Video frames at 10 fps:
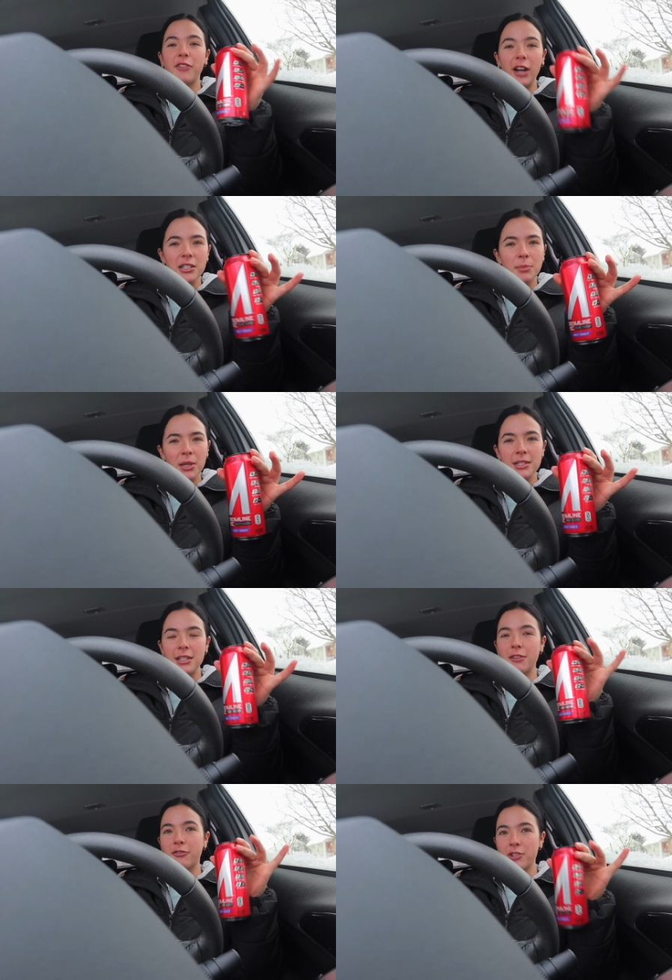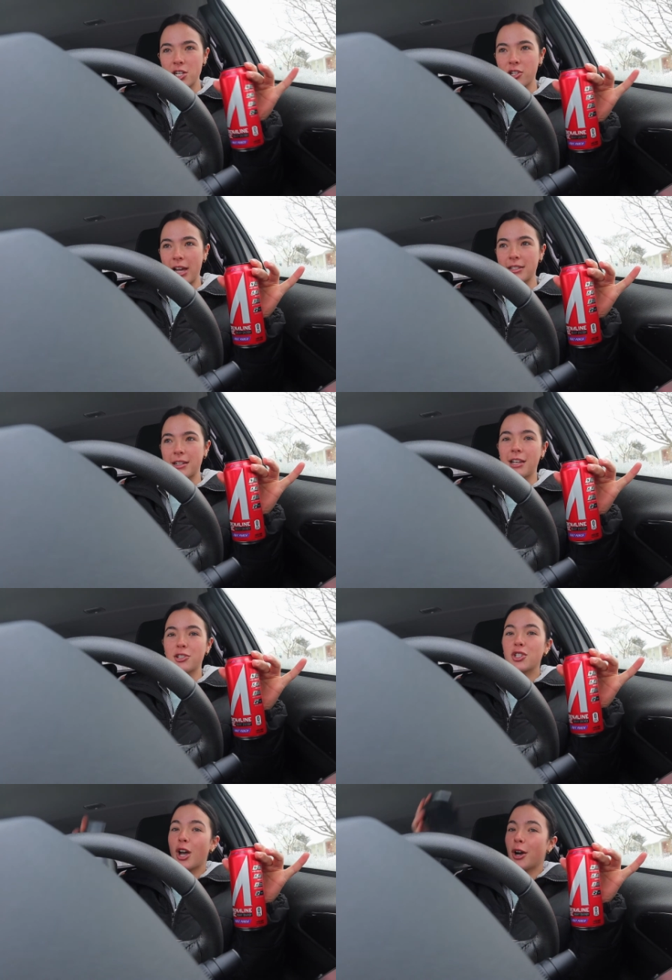forgot to put this in the fridge last night,
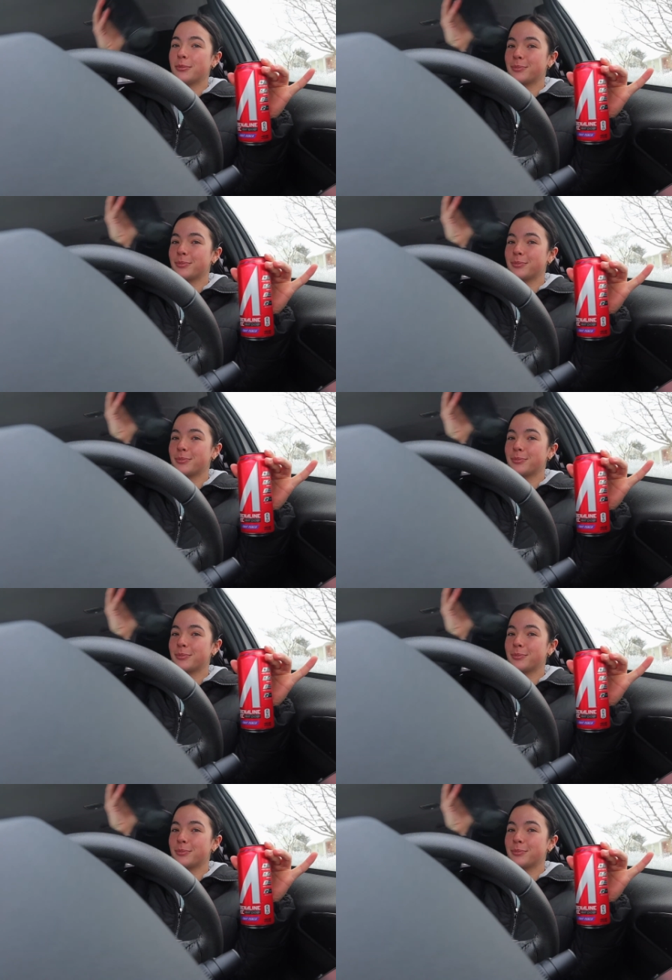so